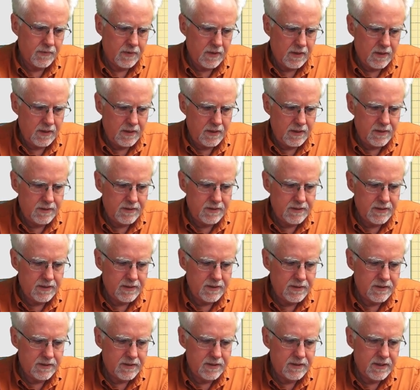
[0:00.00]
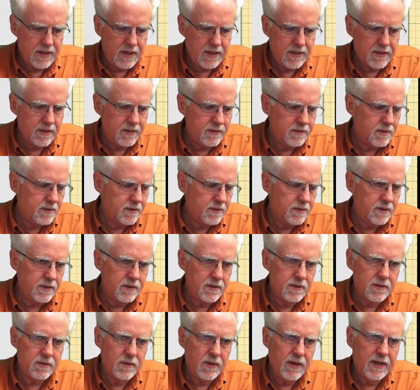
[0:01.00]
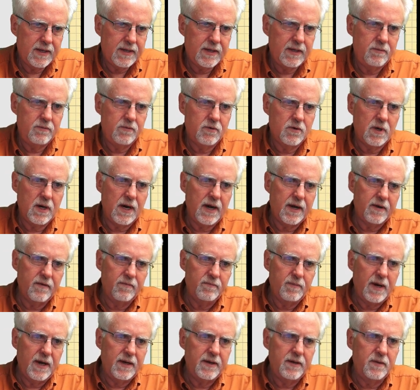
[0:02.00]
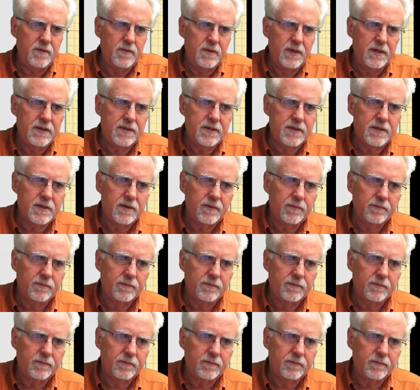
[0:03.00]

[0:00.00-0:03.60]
is in seconds, just so I keep track of my units.